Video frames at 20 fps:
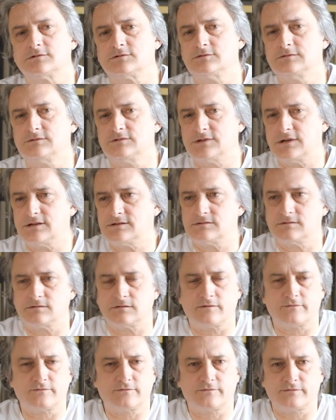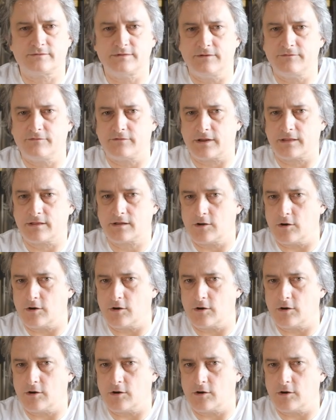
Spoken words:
a succession of different